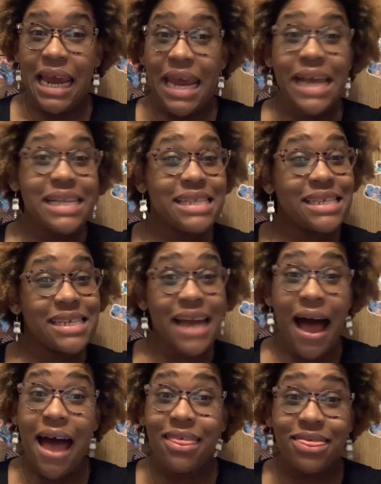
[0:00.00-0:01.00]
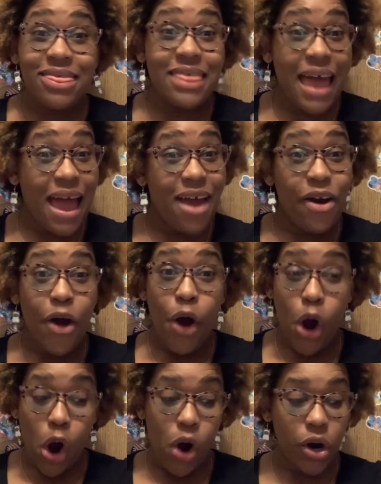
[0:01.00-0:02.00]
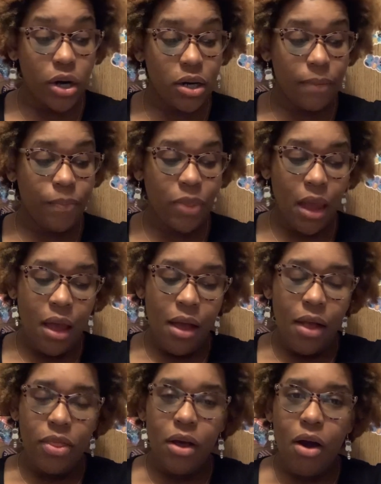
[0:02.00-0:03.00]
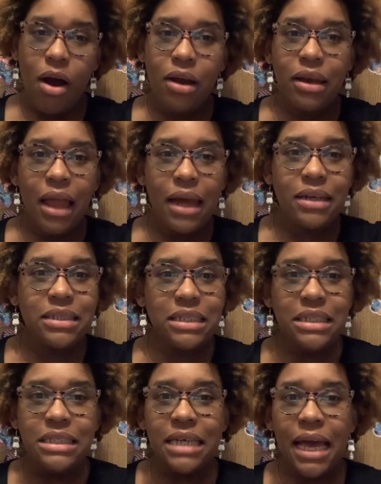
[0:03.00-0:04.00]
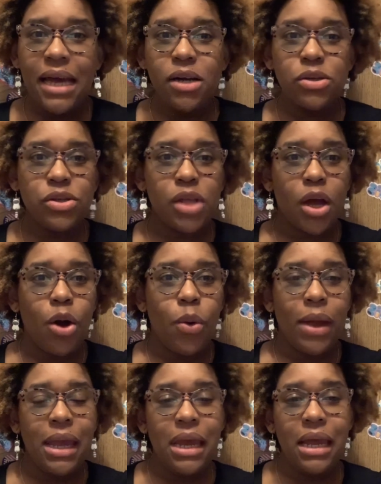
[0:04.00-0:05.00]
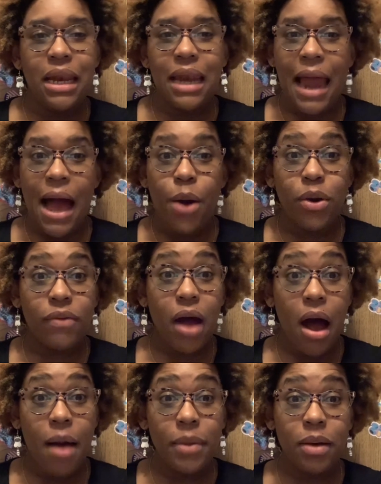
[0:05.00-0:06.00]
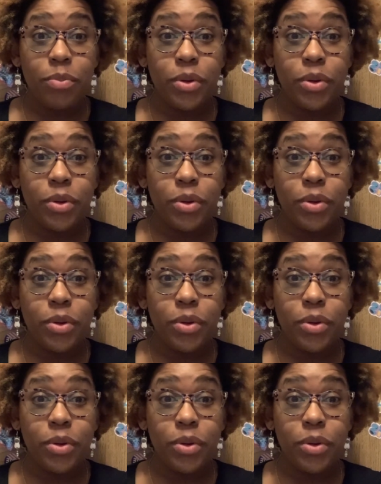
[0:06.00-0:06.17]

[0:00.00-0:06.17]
it's not that hard. There are a lot of details that go in and out of comic